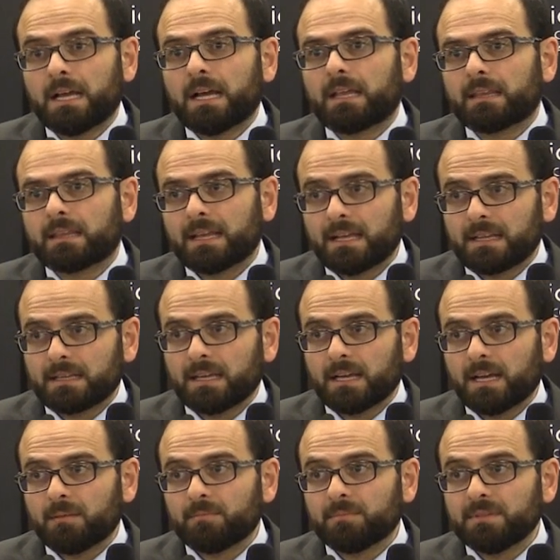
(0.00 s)
and that
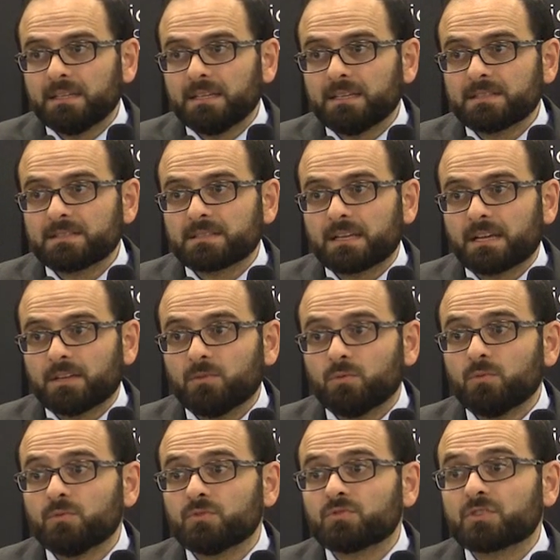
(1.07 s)
gap needs a
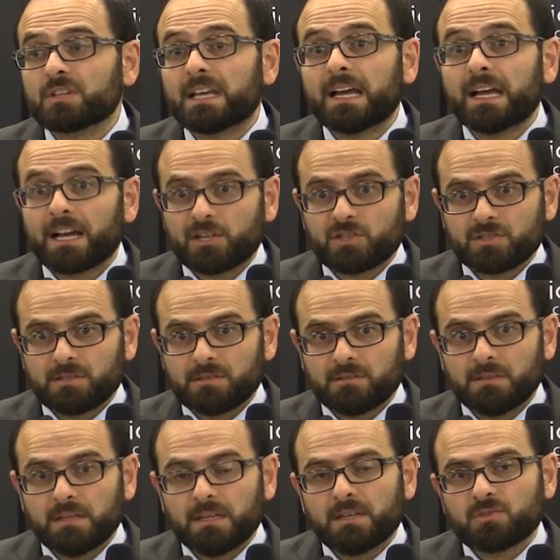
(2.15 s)
huge
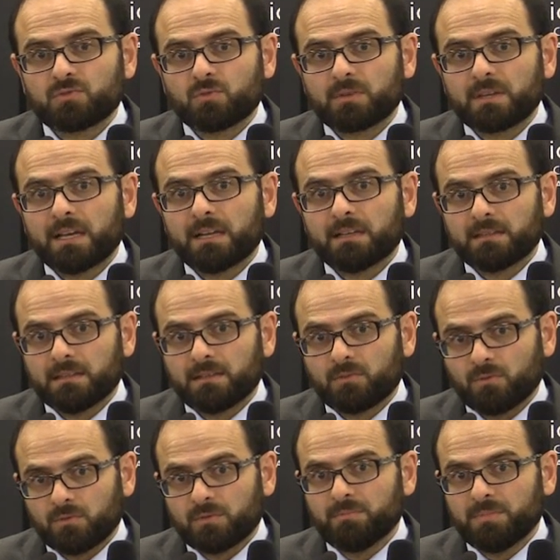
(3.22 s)
reaction so that it
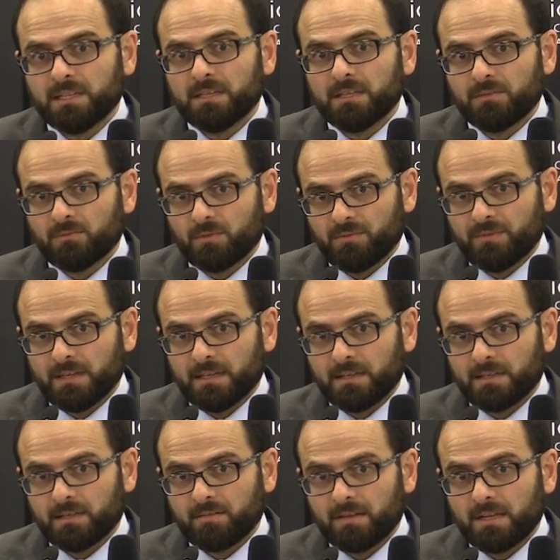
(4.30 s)
could be fulfilled.